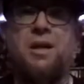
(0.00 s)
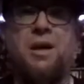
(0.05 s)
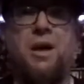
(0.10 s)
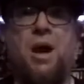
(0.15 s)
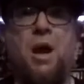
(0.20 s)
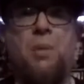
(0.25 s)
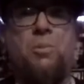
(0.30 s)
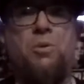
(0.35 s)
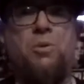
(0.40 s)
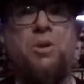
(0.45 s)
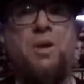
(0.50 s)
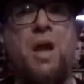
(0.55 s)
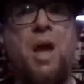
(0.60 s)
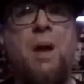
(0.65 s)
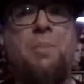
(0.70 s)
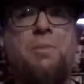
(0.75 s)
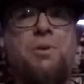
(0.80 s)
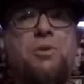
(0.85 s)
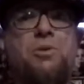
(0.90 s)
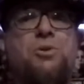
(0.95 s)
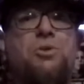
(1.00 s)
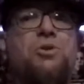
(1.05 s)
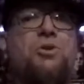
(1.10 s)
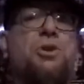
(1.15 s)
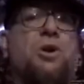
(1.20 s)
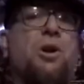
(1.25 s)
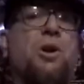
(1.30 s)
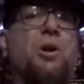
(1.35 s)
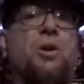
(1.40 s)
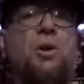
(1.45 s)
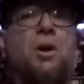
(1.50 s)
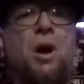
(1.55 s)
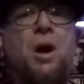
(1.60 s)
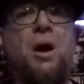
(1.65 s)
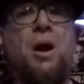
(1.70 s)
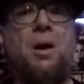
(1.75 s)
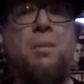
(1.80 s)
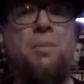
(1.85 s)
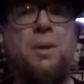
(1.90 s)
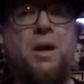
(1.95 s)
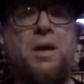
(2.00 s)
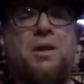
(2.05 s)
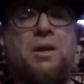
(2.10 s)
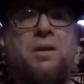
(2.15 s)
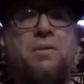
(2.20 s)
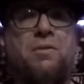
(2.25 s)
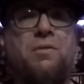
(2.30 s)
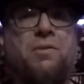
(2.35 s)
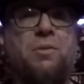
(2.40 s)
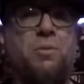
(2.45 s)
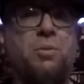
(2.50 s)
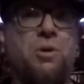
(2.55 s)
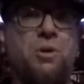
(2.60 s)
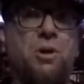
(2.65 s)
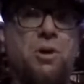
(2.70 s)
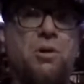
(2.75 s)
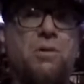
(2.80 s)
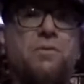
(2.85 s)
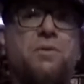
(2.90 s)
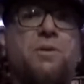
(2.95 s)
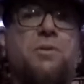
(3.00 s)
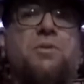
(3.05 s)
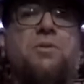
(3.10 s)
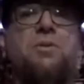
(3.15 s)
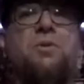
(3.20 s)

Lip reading: I'm really happy to share my love of it with all of you.